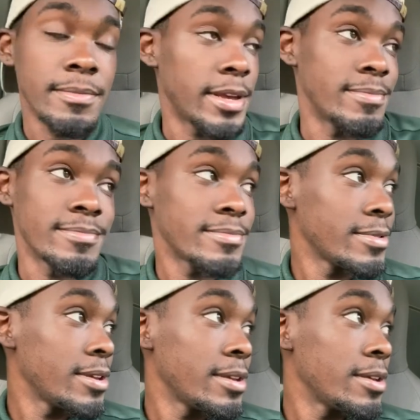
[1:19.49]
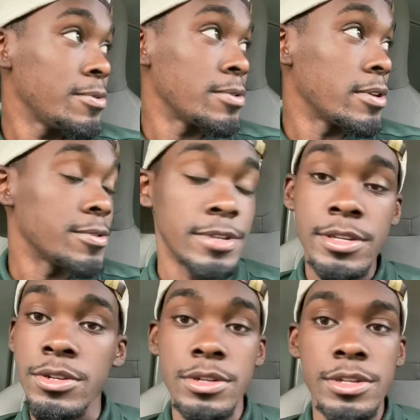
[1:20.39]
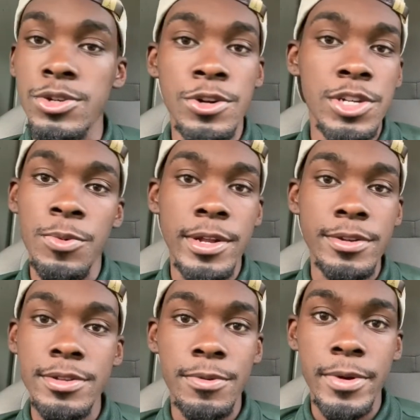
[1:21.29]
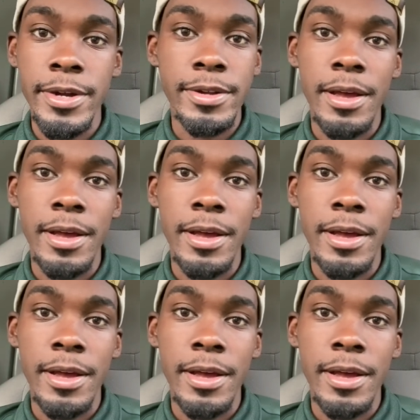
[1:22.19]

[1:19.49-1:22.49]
But who knows? This Georgia weather's so weird.